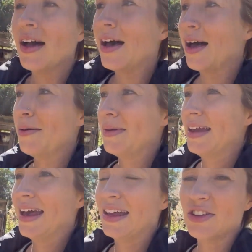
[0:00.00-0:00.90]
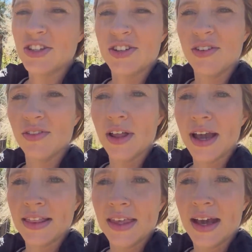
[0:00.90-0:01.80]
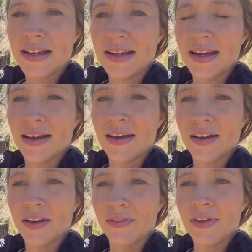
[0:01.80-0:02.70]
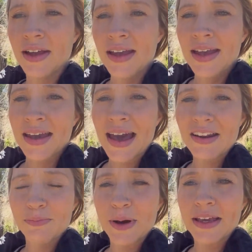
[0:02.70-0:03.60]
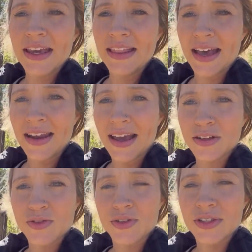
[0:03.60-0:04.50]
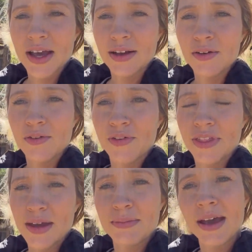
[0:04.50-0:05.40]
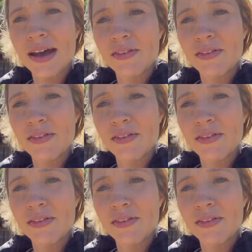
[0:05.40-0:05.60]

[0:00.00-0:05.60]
and I just don't like the idea of kind of breaking that natural cycle for them to have